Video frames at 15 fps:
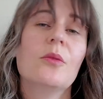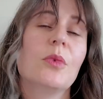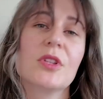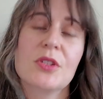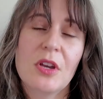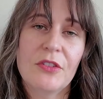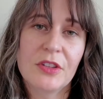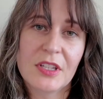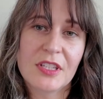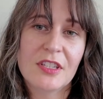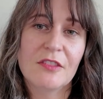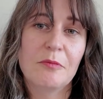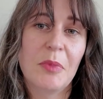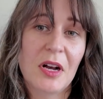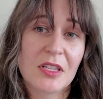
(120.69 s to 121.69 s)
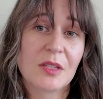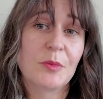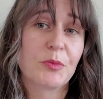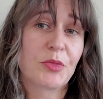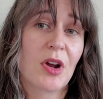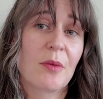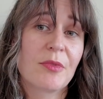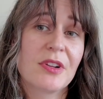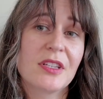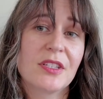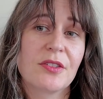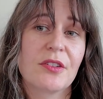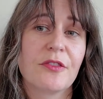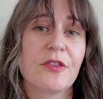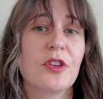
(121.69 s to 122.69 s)
Once you have a list of possible properties,
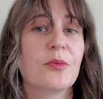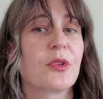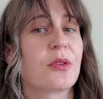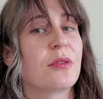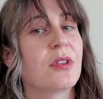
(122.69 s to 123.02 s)
there are a few more